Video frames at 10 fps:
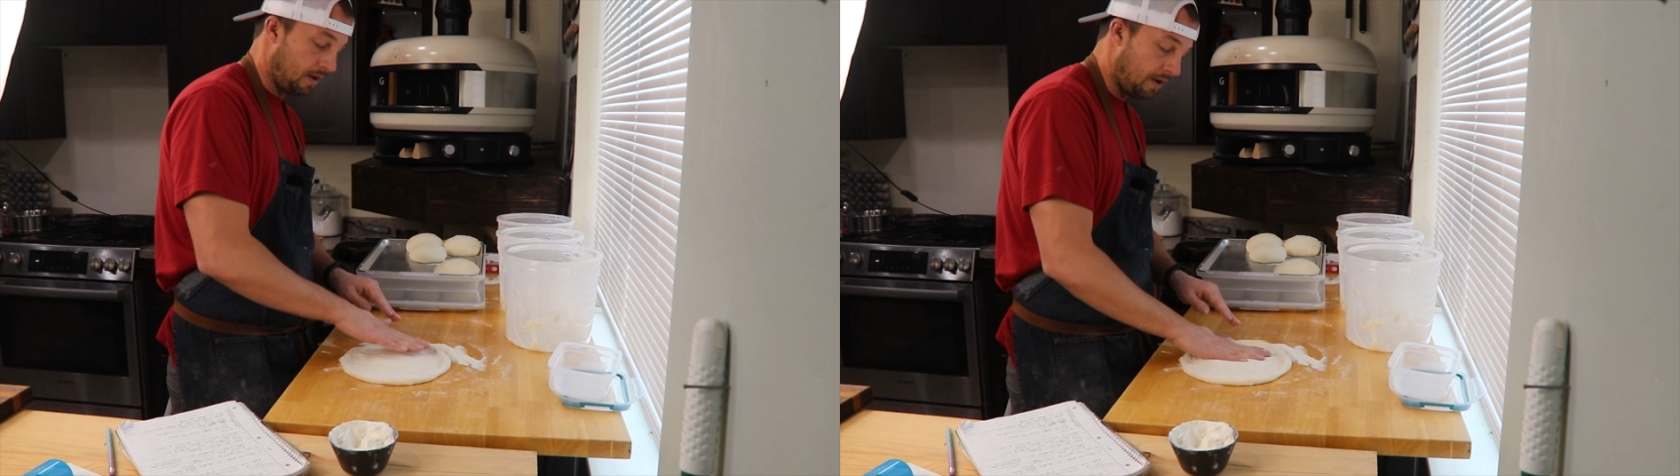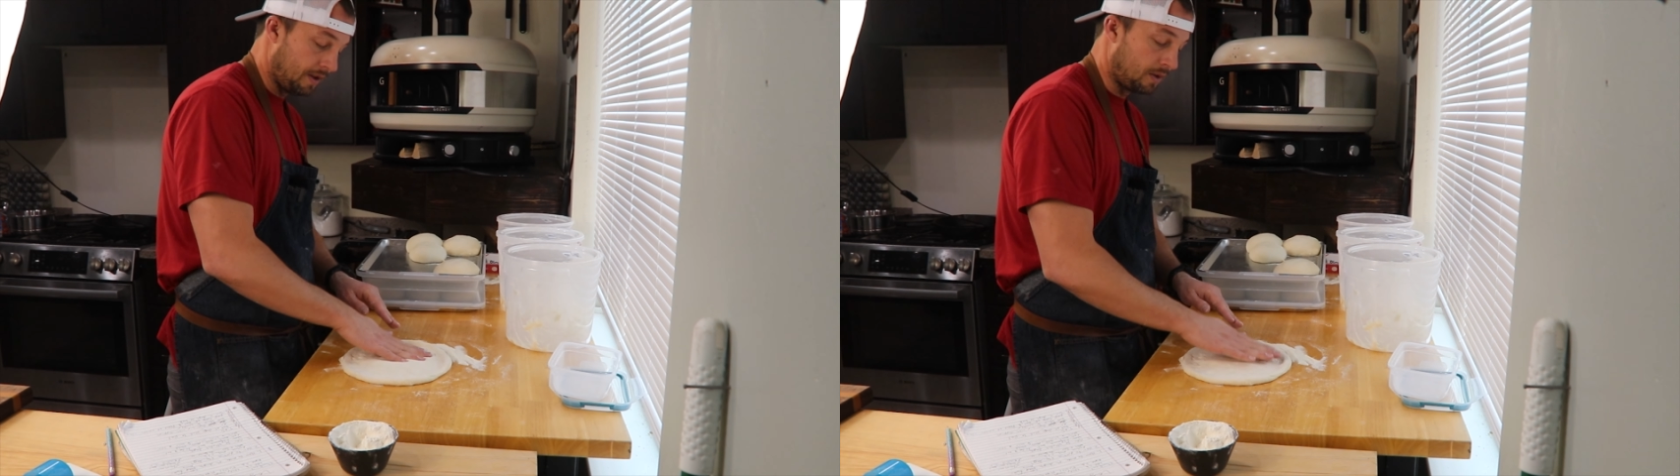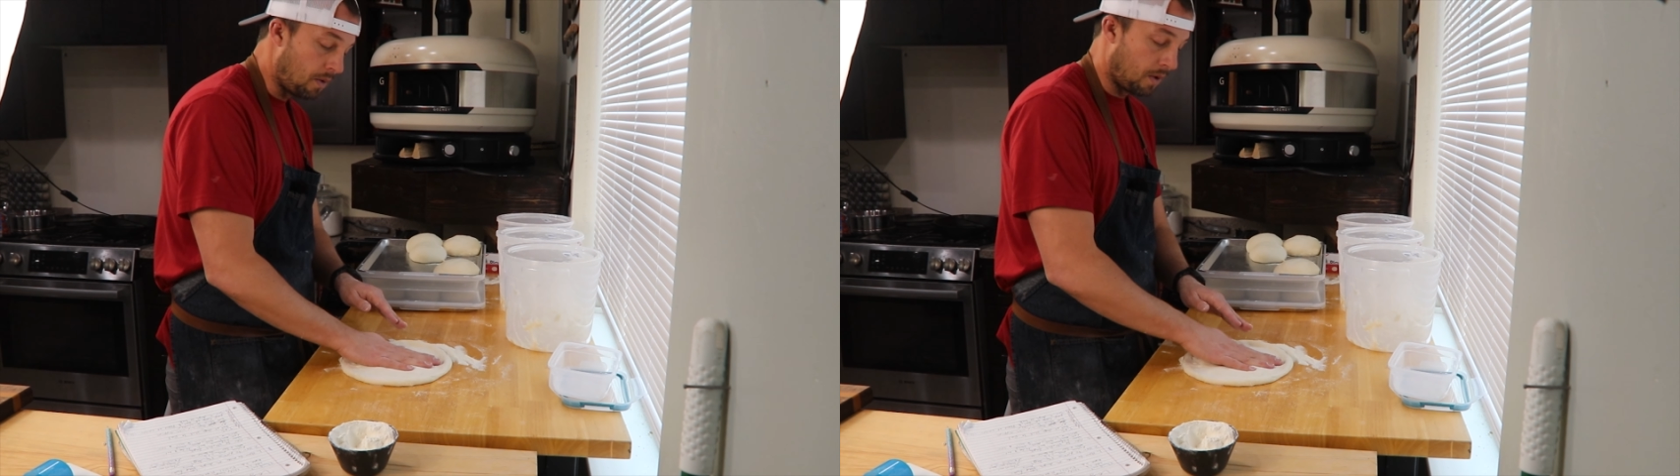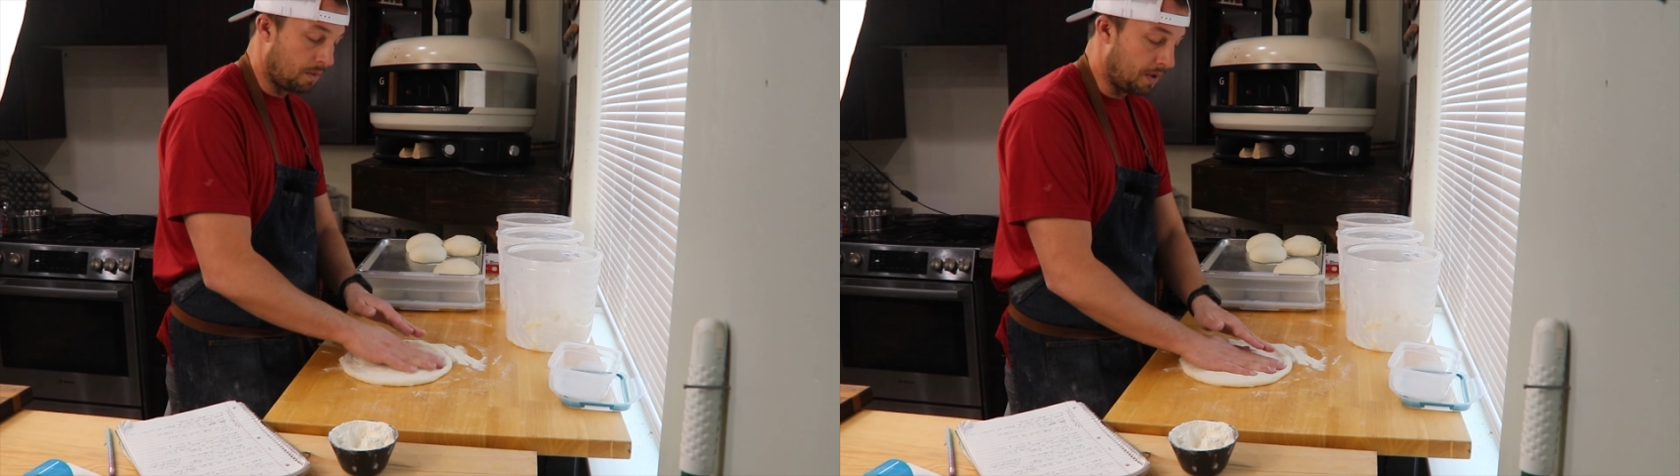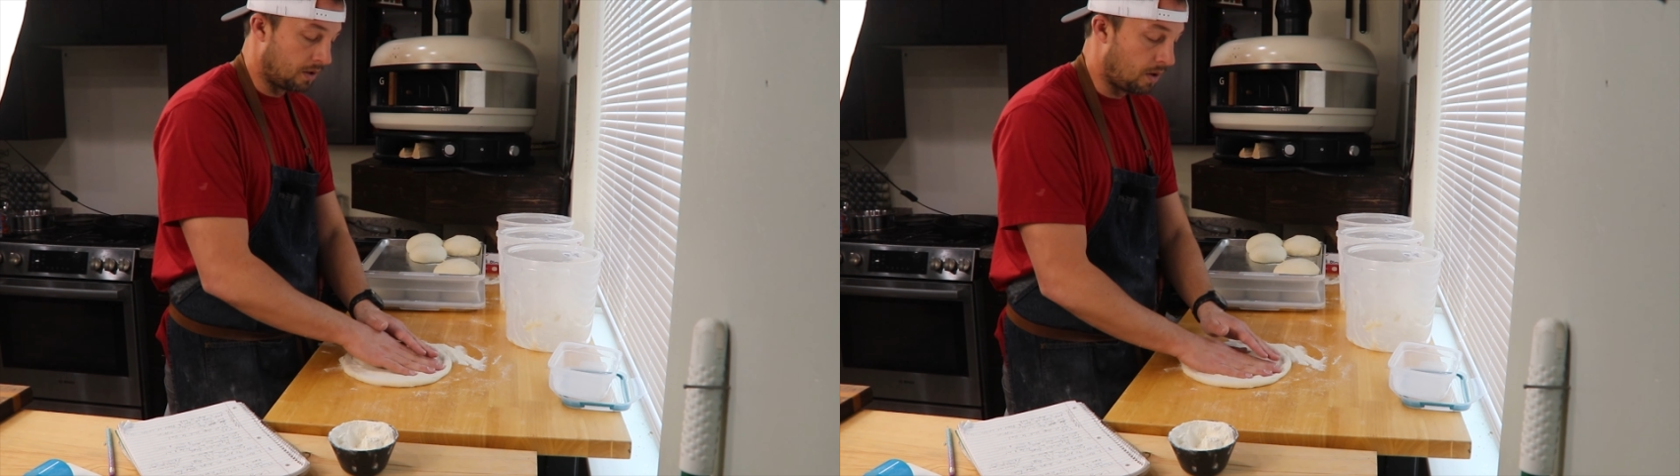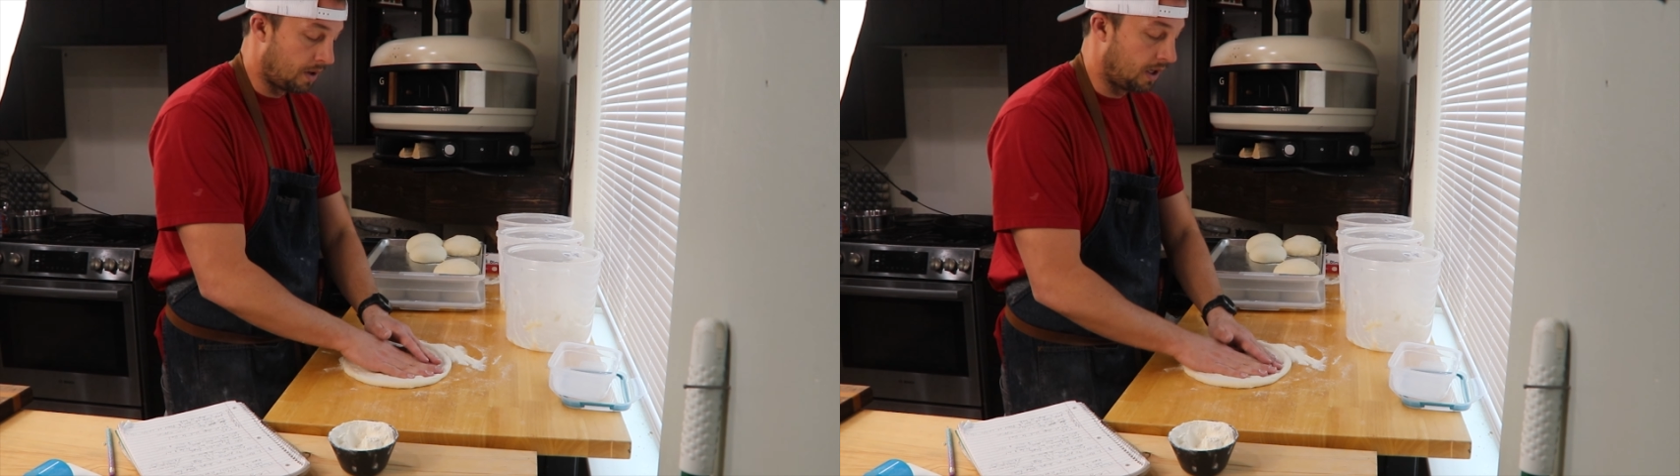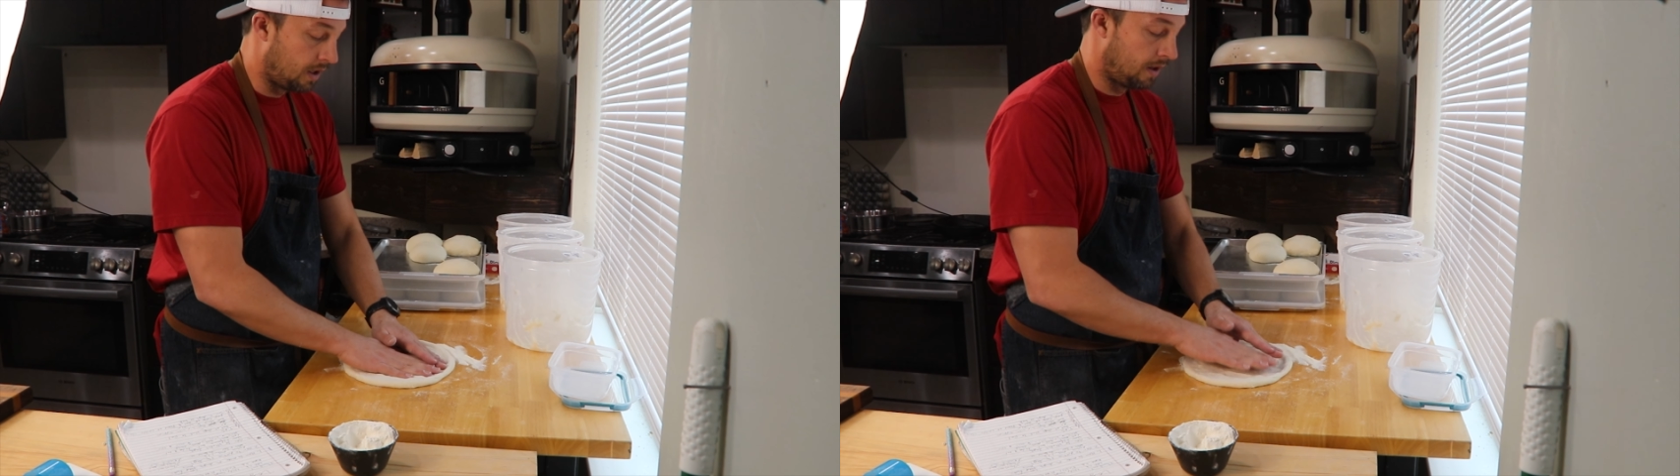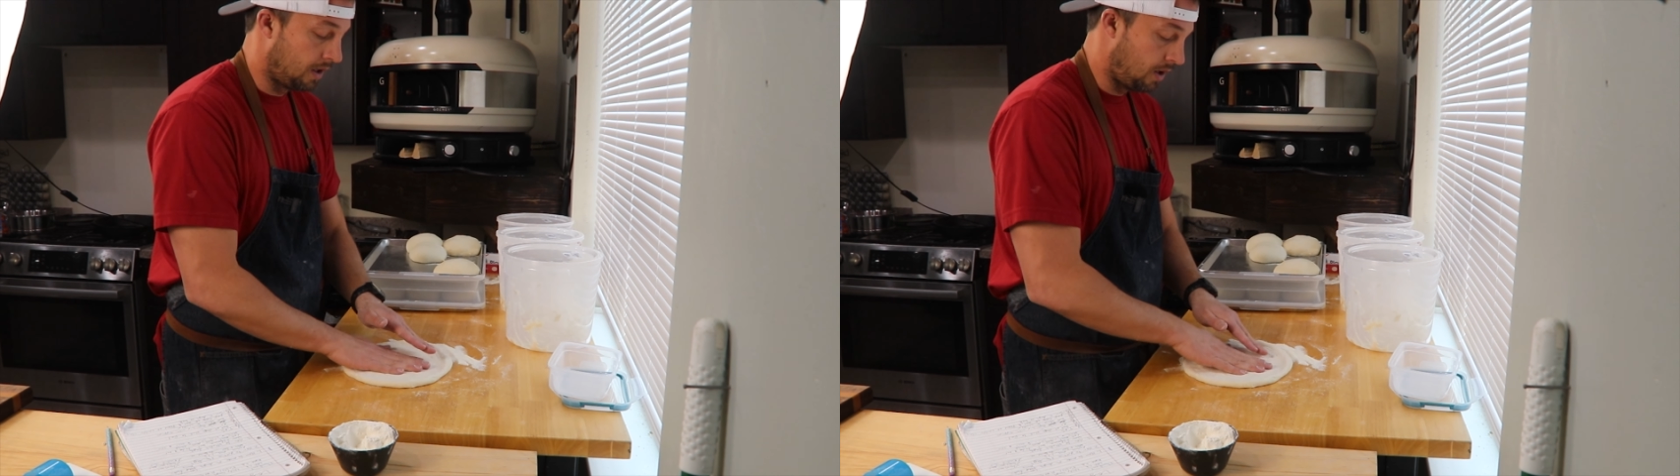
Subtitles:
all this cornmeal going into the